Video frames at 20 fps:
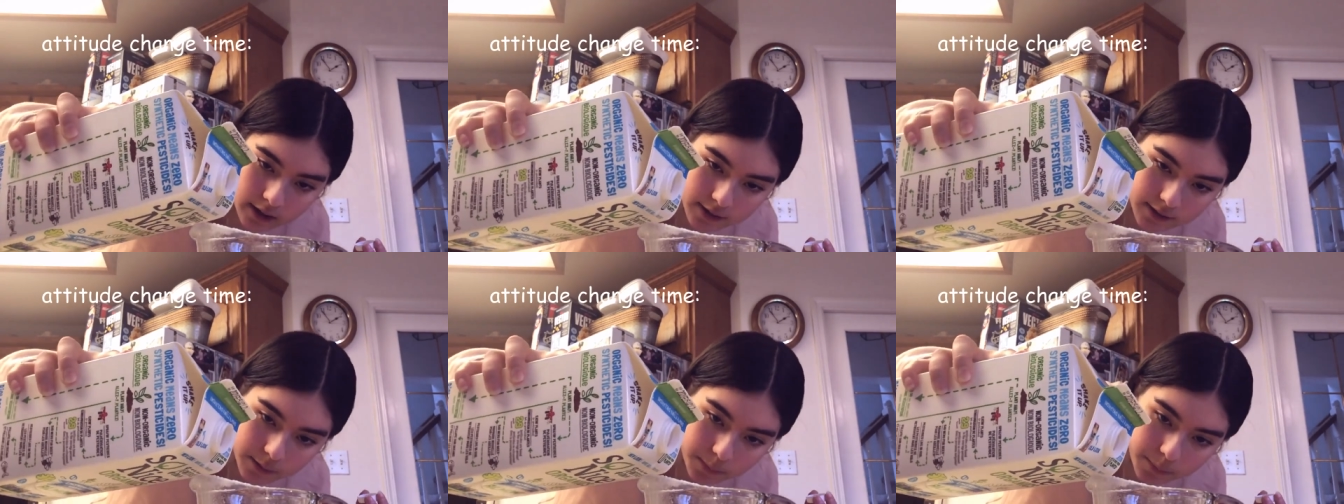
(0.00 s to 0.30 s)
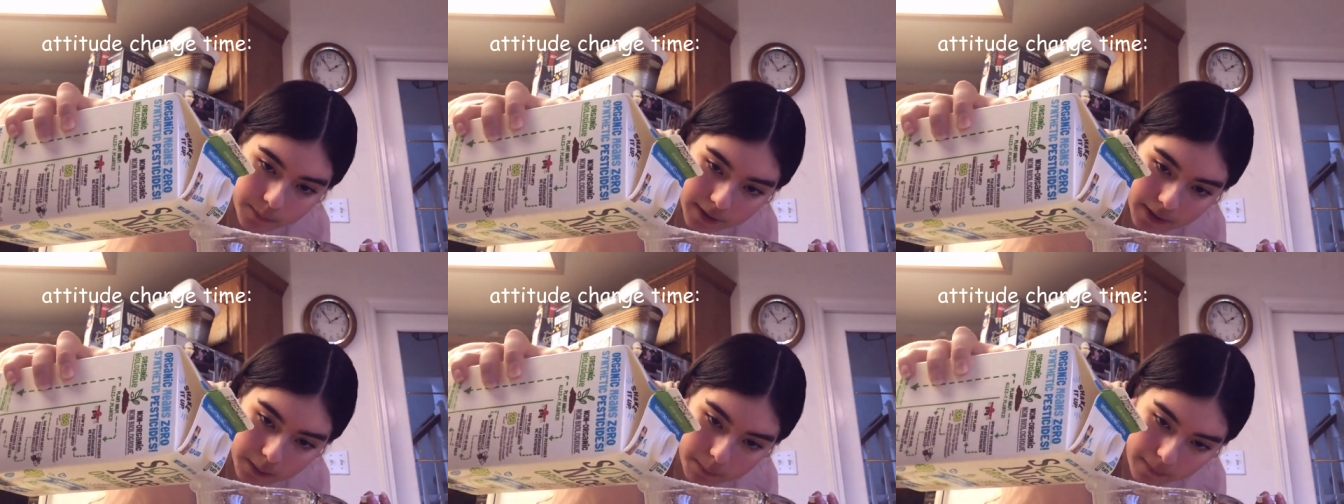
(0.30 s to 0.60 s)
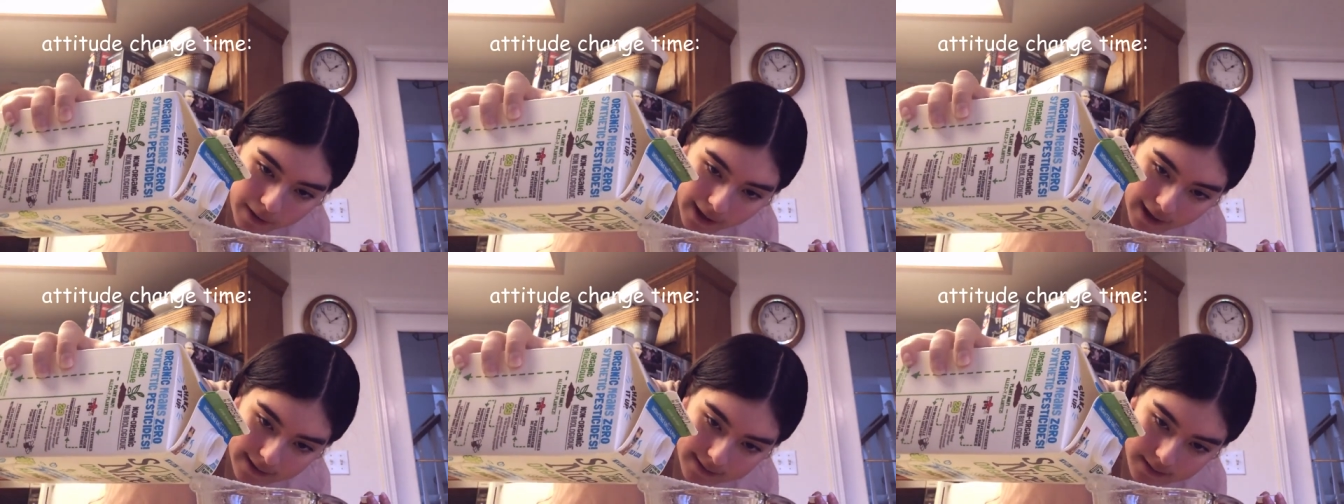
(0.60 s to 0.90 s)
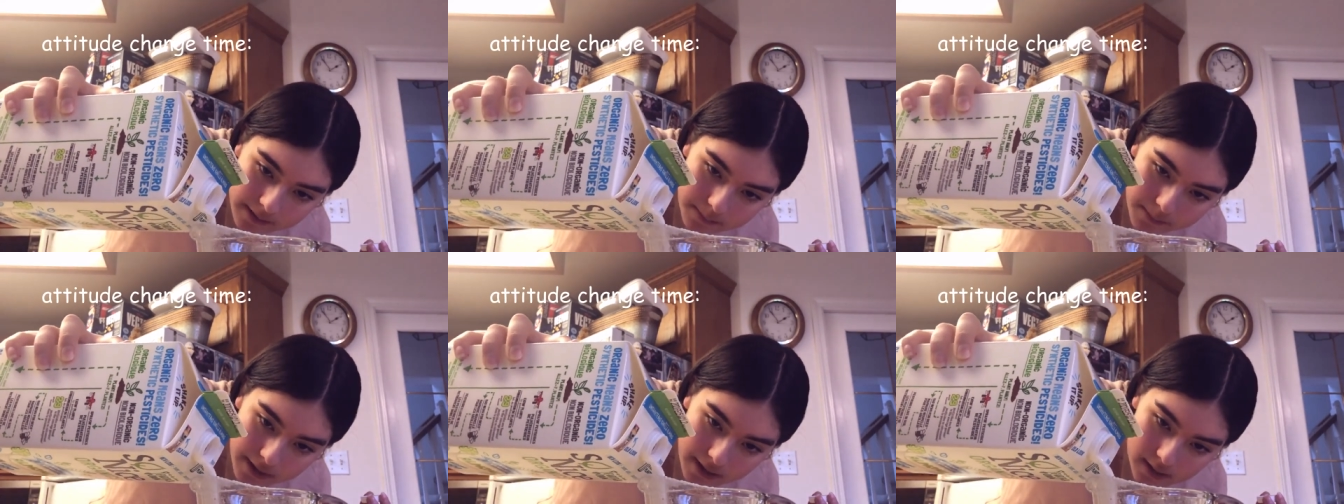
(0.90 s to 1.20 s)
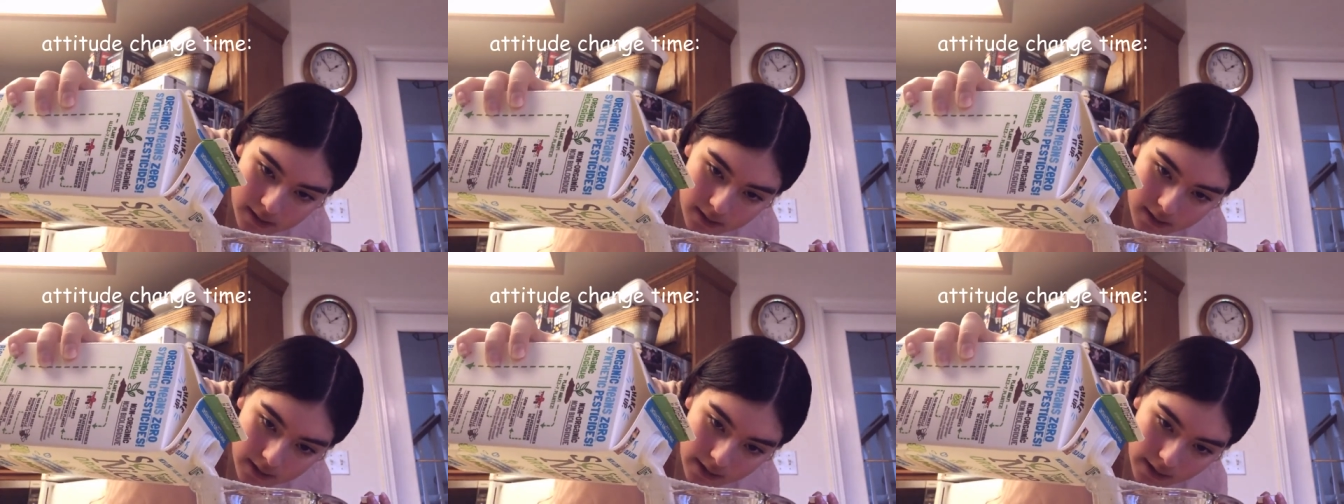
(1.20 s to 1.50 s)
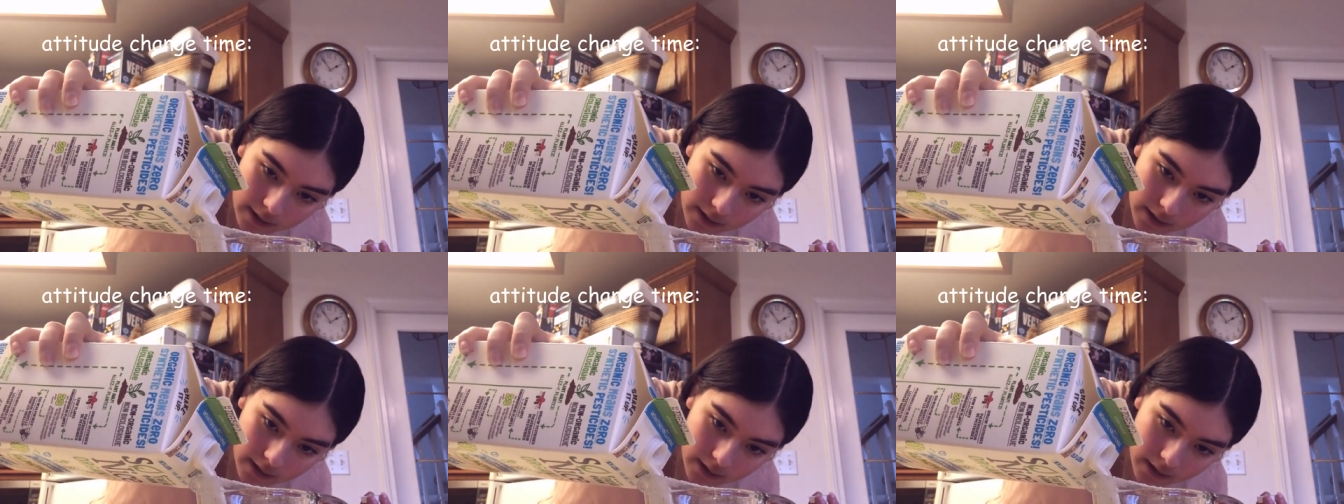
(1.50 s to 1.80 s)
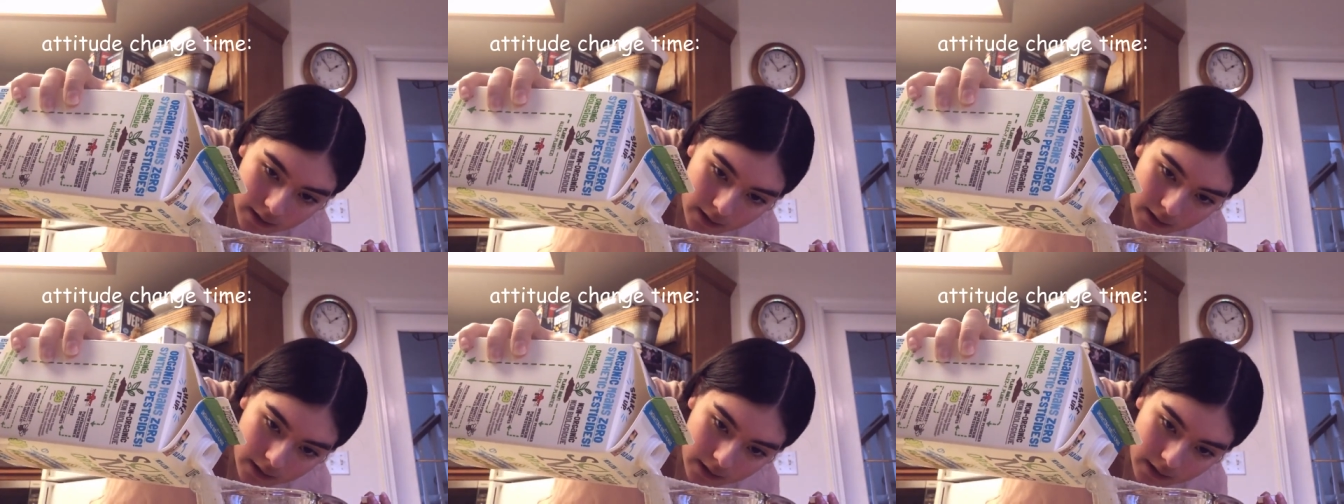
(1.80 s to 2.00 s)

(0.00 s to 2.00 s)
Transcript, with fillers: to be pessimistic.